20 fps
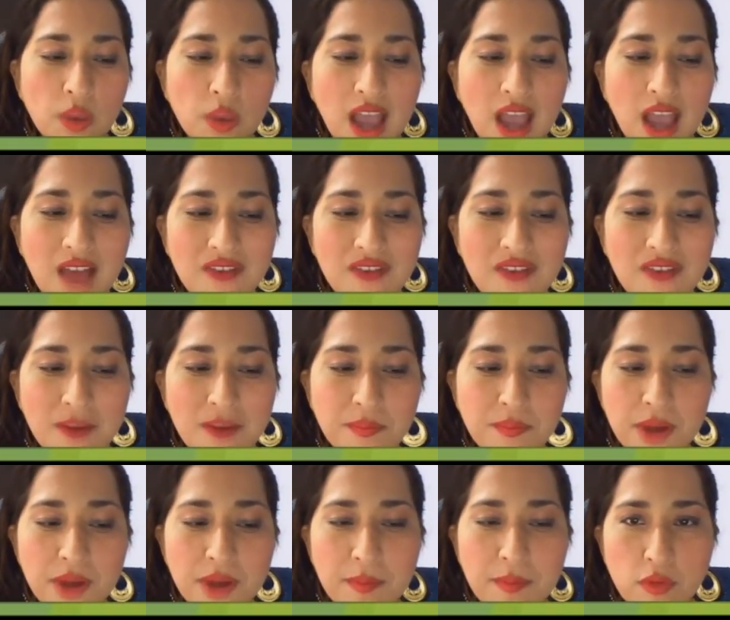have a
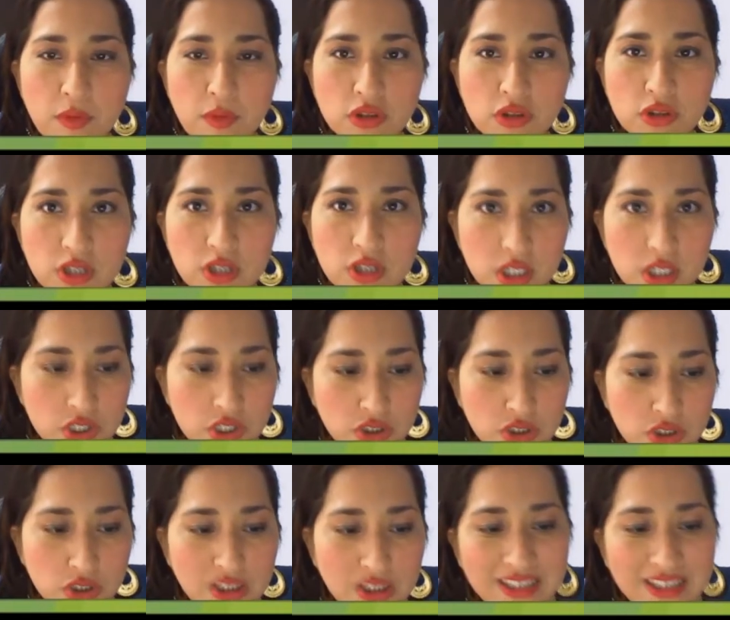
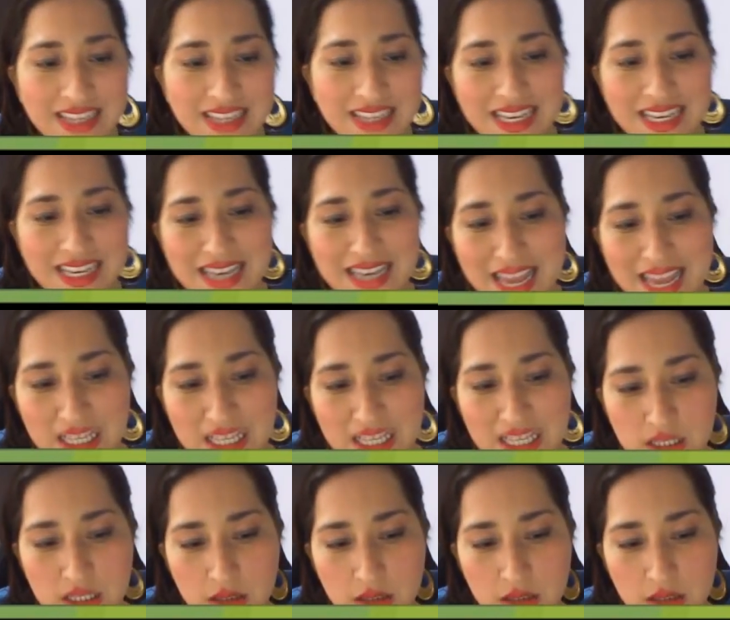preposition, the next